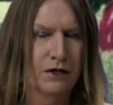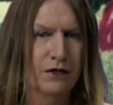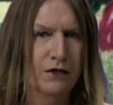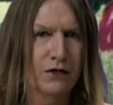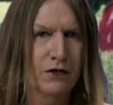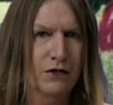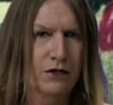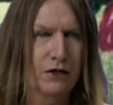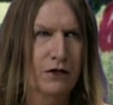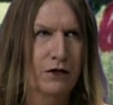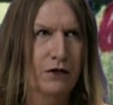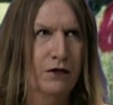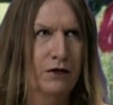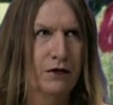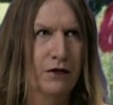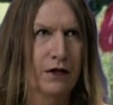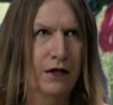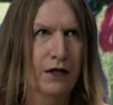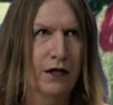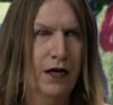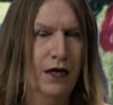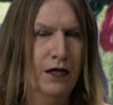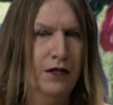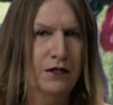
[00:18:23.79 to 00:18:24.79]
screw the
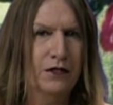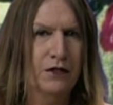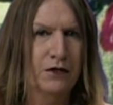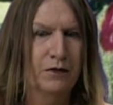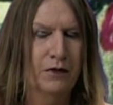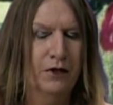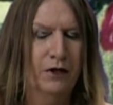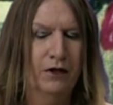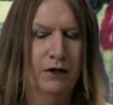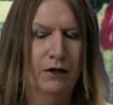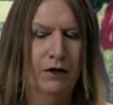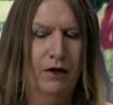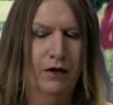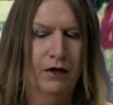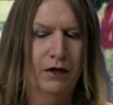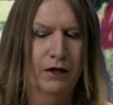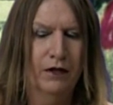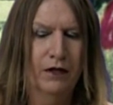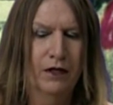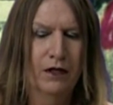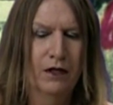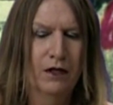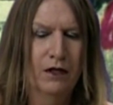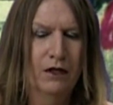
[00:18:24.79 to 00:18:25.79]
customer
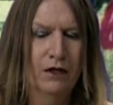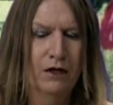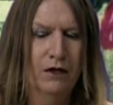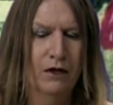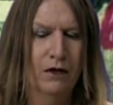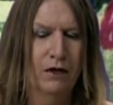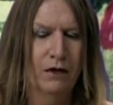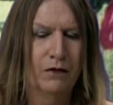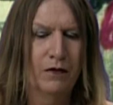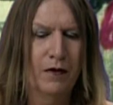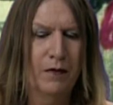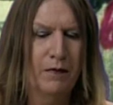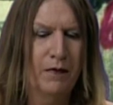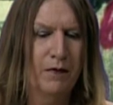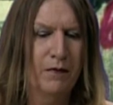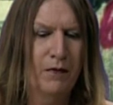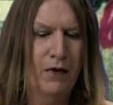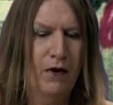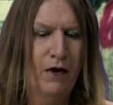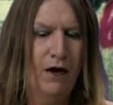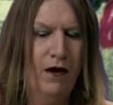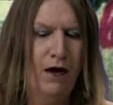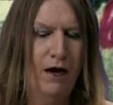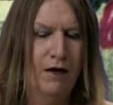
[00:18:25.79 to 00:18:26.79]
or rip them
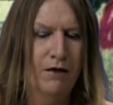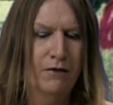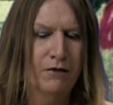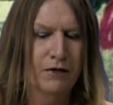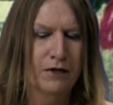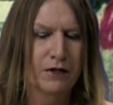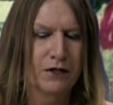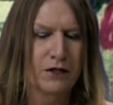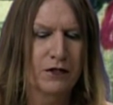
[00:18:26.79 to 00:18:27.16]
off.